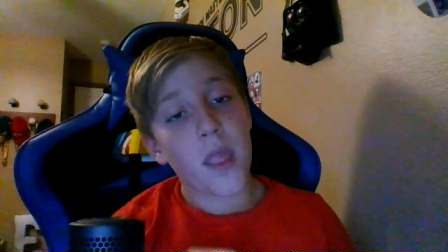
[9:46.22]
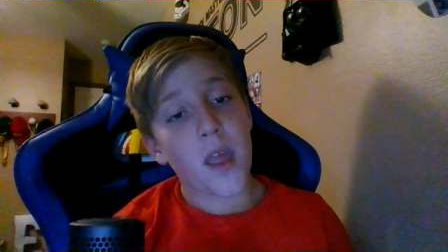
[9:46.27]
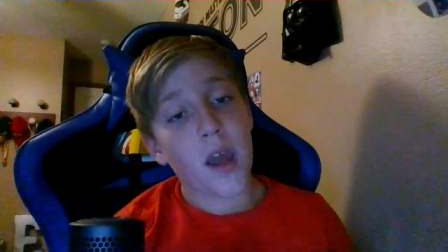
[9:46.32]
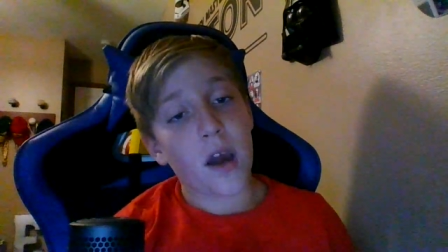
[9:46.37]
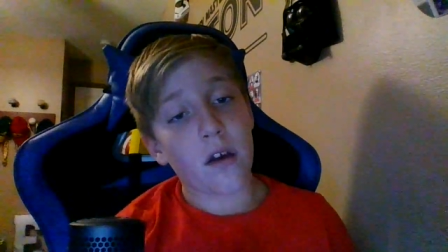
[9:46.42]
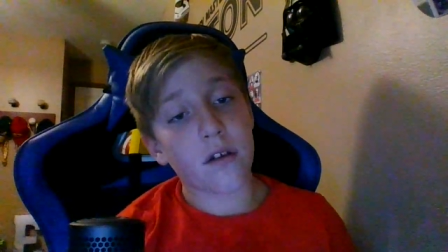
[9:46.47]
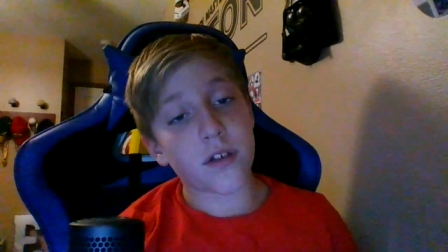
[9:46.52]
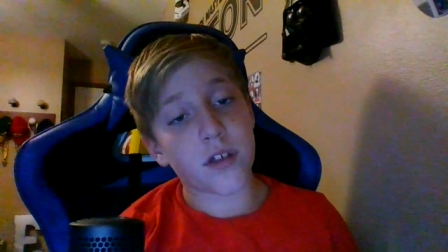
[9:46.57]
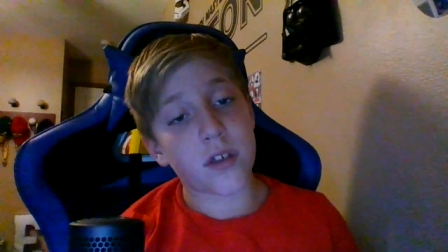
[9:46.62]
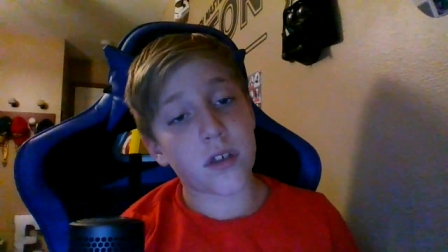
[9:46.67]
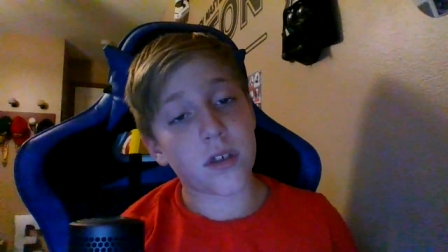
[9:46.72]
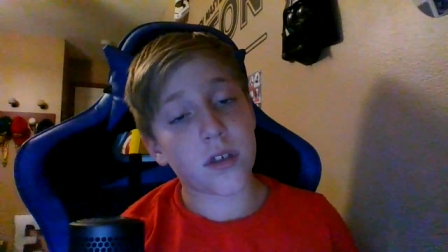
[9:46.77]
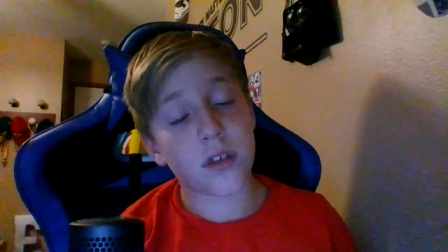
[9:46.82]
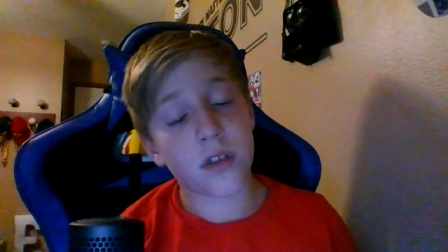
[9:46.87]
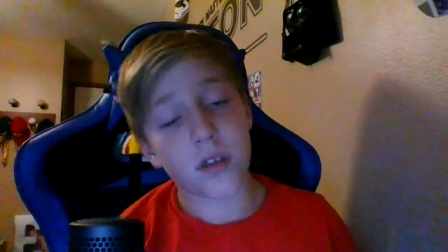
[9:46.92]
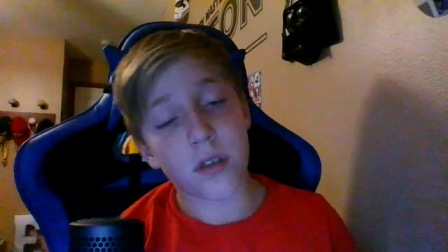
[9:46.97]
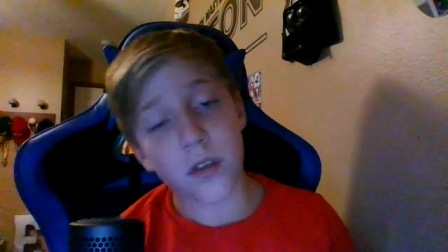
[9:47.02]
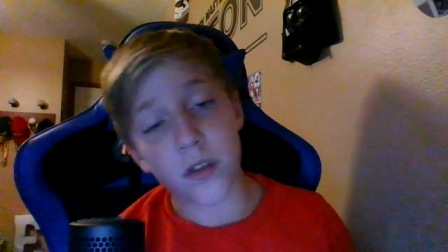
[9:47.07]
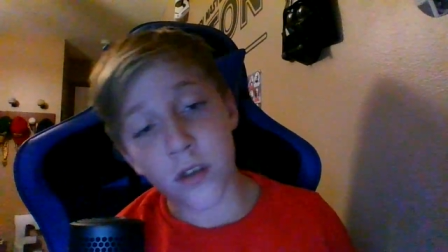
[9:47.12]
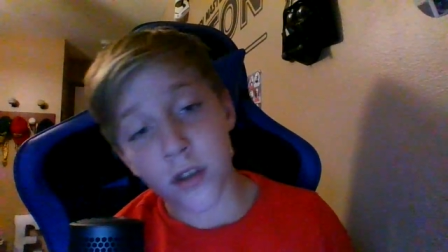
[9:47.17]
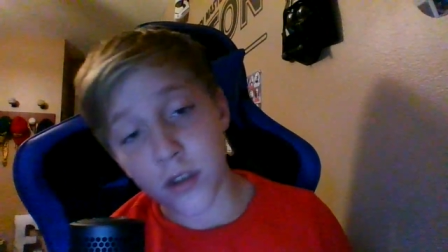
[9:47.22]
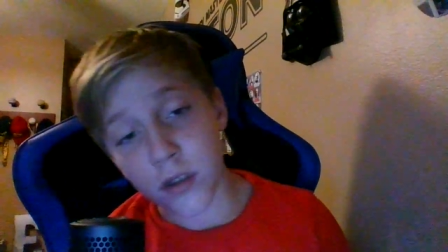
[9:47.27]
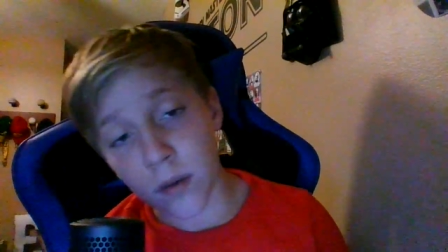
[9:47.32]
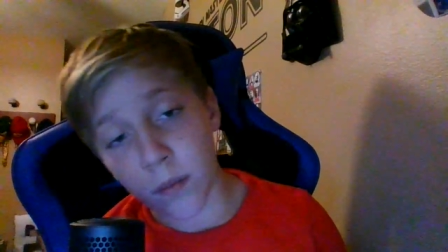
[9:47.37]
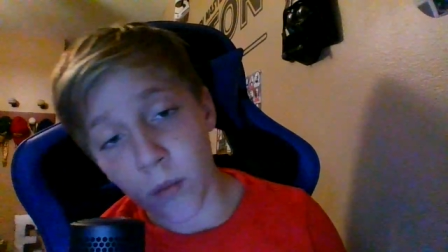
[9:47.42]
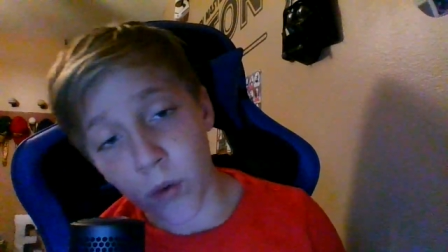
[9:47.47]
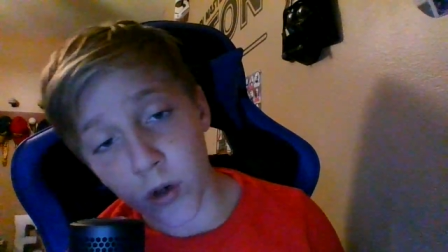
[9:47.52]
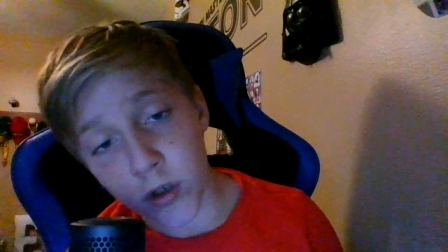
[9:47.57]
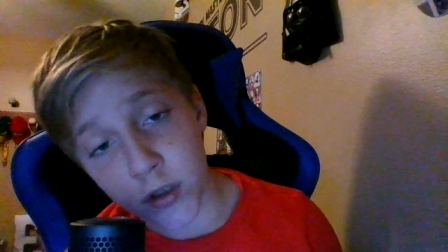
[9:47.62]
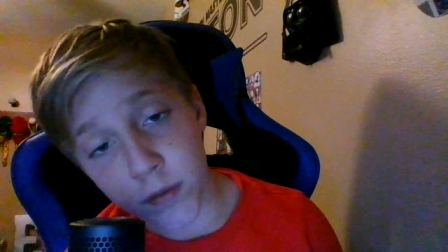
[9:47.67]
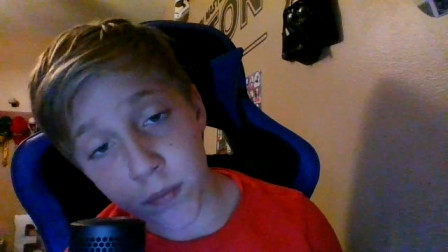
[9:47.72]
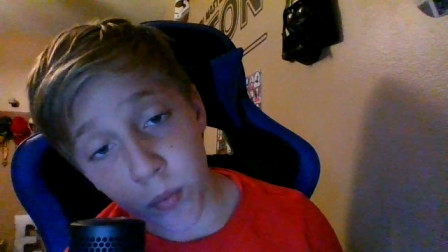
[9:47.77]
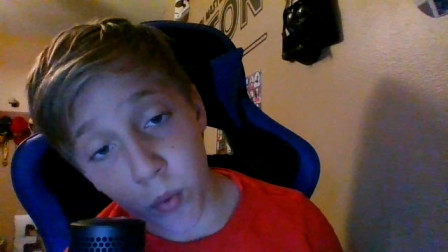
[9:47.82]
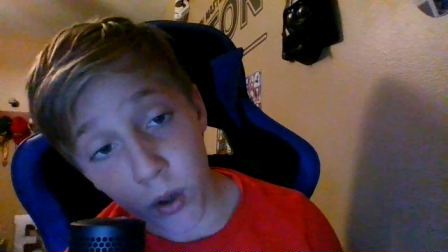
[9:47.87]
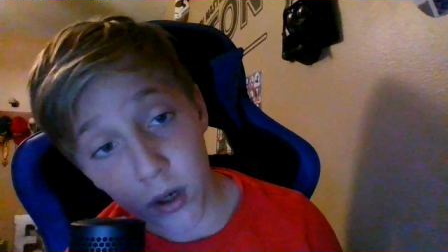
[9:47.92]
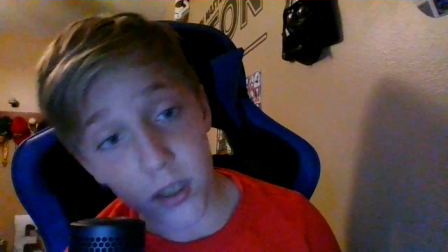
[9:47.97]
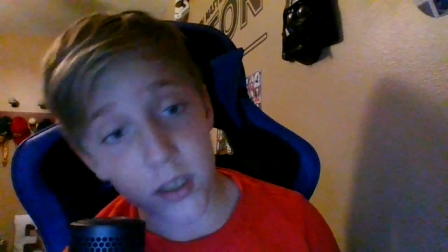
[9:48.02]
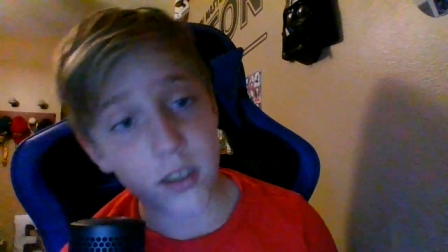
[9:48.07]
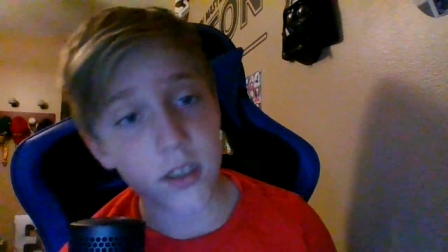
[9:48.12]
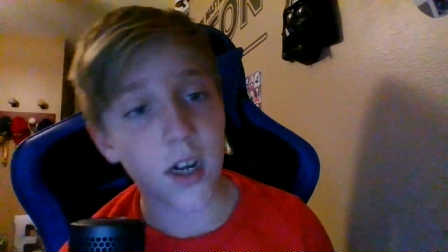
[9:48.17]
I'll do some more
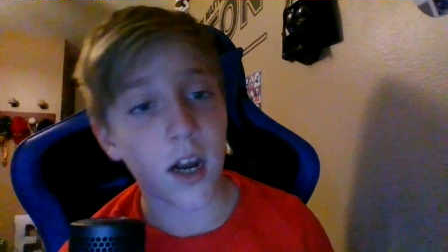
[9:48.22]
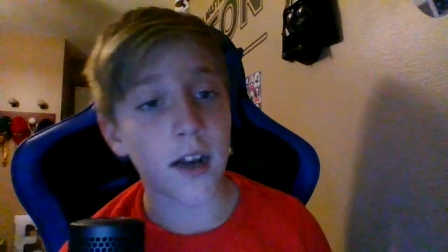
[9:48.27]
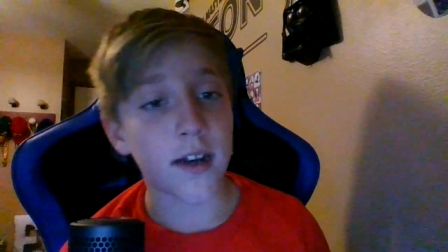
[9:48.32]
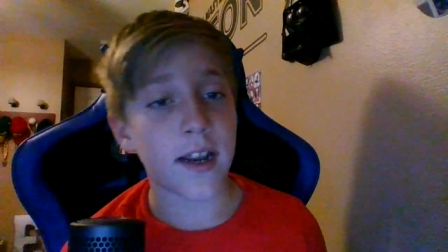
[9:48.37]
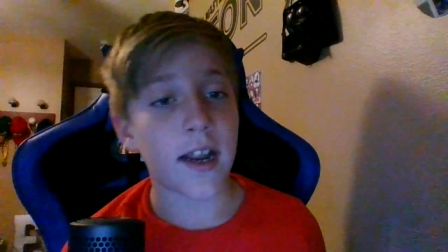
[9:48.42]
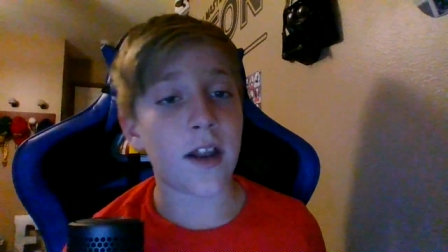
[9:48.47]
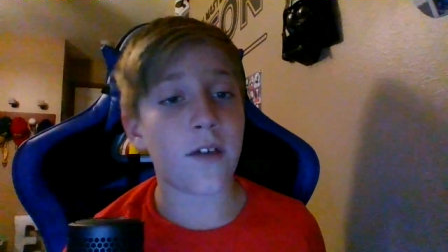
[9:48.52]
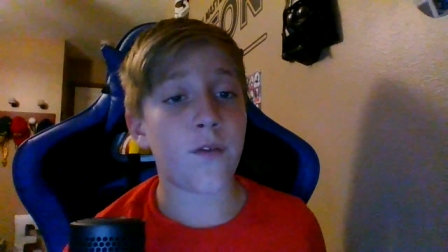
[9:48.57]
sports content.